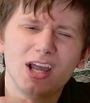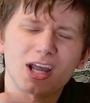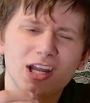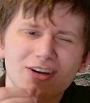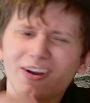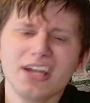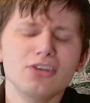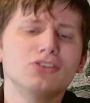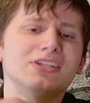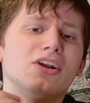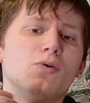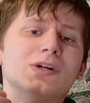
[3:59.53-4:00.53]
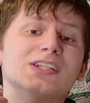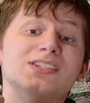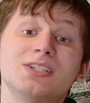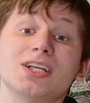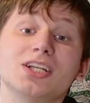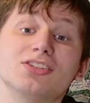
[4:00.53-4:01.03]
Grant knows how to win a
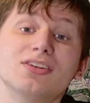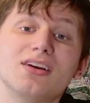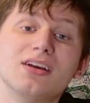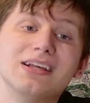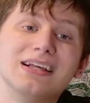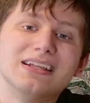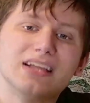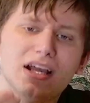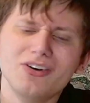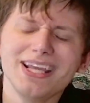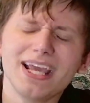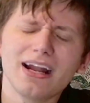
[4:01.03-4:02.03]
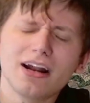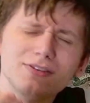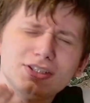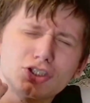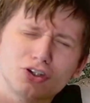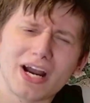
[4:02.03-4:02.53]
siege. Can we get out of
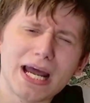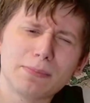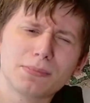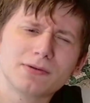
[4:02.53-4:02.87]
his trap?